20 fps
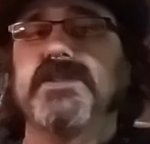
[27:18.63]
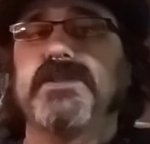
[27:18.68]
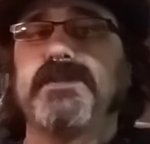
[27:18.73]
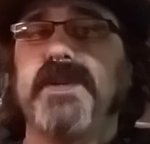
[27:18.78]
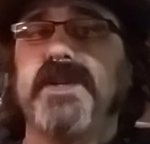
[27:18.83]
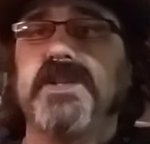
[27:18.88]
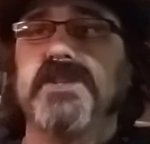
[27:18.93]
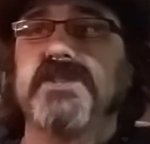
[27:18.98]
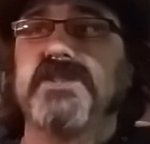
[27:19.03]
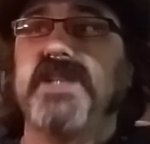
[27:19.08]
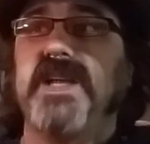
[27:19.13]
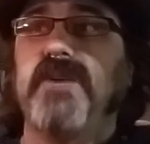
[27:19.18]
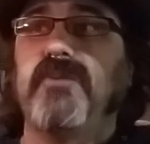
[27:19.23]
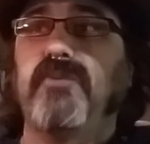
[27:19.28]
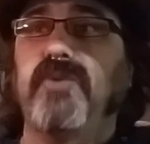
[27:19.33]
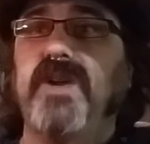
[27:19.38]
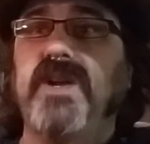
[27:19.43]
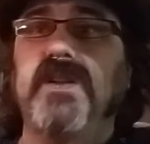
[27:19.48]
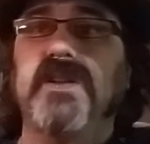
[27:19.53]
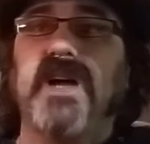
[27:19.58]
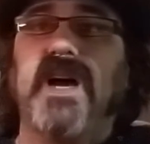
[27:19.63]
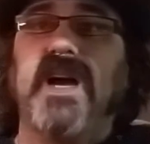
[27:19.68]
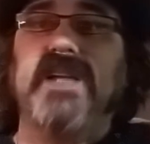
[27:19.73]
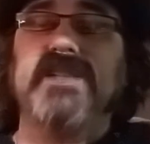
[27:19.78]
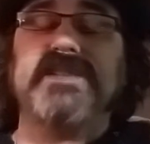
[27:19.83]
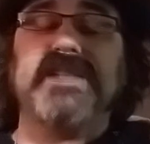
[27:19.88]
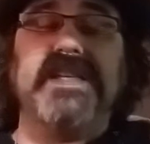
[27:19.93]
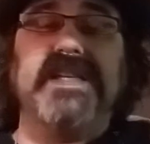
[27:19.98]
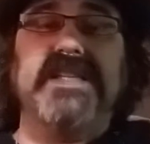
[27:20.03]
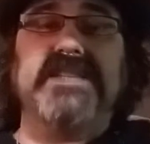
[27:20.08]
It's because they
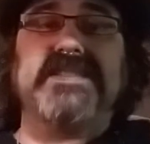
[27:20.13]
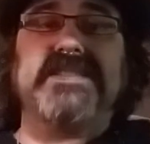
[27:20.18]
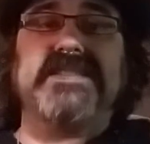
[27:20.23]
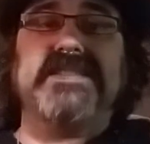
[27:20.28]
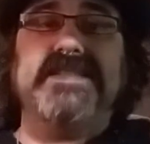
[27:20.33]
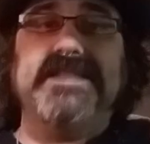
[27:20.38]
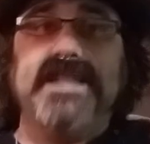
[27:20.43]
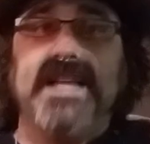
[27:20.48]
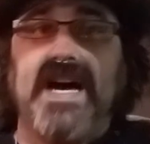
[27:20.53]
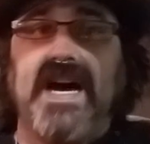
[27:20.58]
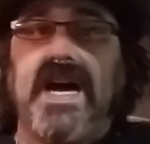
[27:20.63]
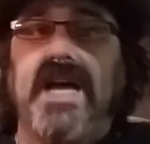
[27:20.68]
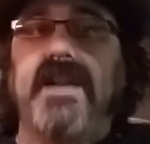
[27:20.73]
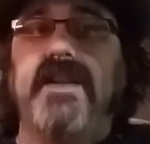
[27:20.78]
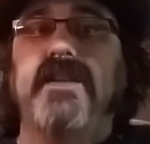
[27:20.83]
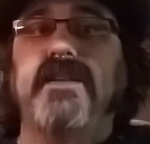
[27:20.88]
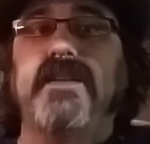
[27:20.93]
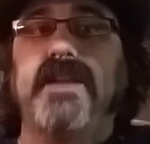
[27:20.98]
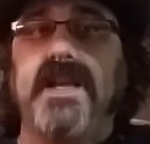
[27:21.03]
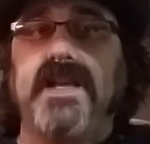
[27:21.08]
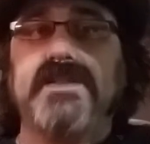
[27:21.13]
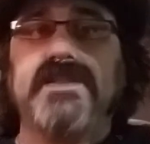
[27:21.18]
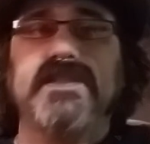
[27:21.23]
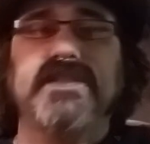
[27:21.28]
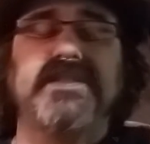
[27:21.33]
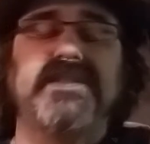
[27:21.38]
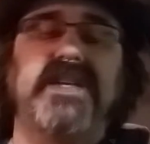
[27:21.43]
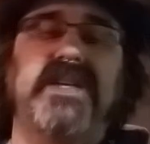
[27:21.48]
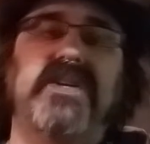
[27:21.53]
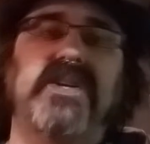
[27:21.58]
realize it's not
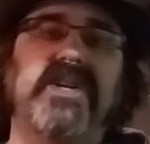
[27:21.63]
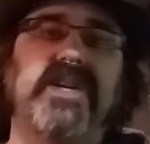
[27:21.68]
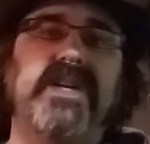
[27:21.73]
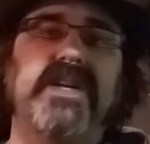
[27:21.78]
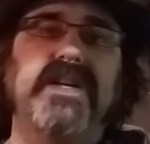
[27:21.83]
necessary.